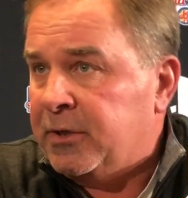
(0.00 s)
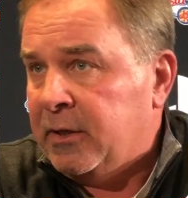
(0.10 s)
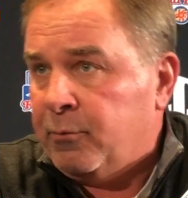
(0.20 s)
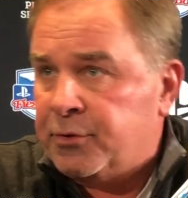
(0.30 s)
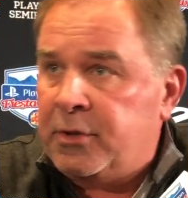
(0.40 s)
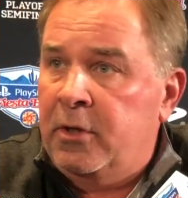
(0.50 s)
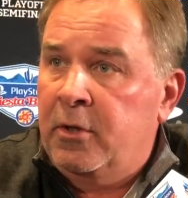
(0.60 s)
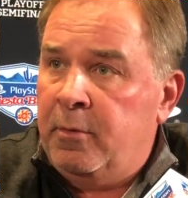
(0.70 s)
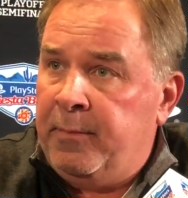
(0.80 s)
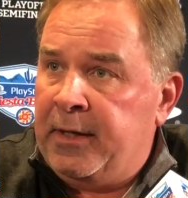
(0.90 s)
and it was
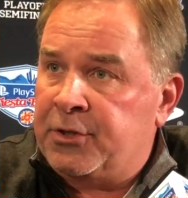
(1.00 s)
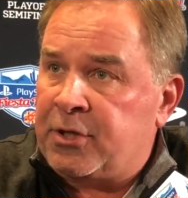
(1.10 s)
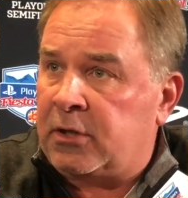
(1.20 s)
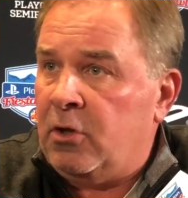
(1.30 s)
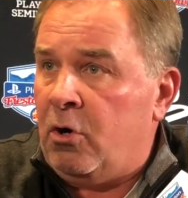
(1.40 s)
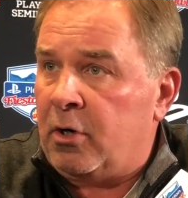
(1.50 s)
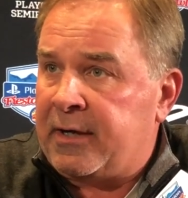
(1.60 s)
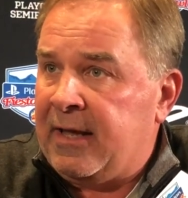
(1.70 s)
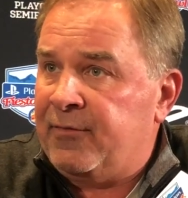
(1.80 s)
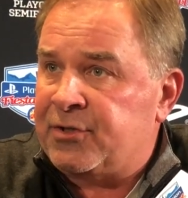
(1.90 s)
me and Chuck Long or
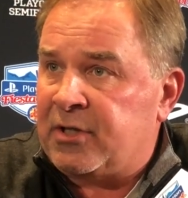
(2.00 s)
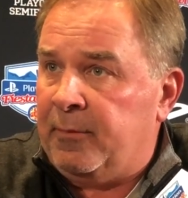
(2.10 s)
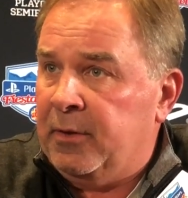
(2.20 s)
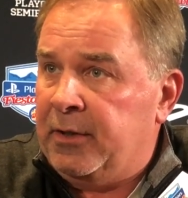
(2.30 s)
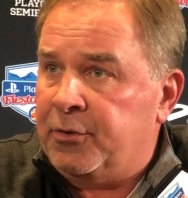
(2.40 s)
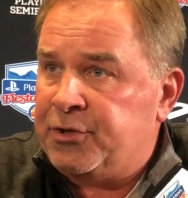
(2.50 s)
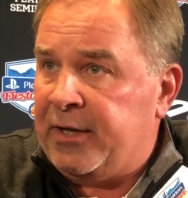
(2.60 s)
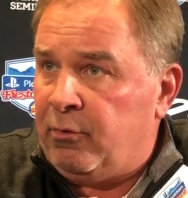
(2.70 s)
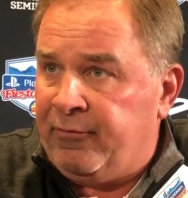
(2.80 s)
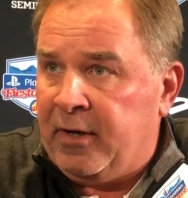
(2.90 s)
Kevin Sumlin or Jay
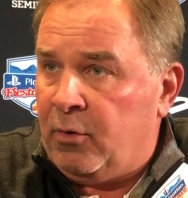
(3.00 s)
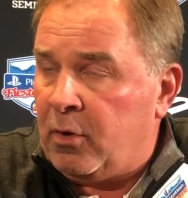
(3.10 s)
Norvell.